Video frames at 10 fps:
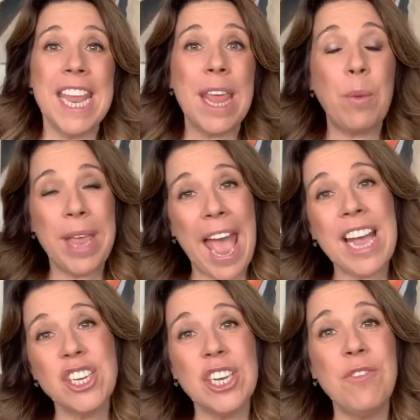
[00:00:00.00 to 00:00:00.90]
that we
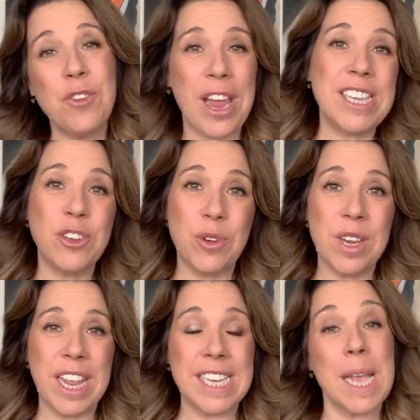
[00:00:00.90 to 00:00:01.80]
actually forget
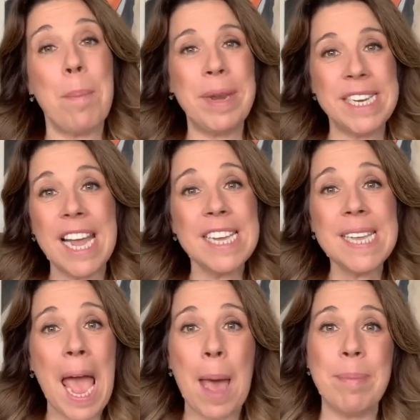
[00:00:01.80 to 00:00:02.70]
certain things, but it does
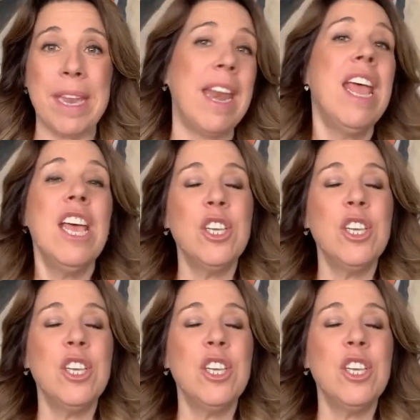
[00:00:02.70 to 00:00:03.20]
happen.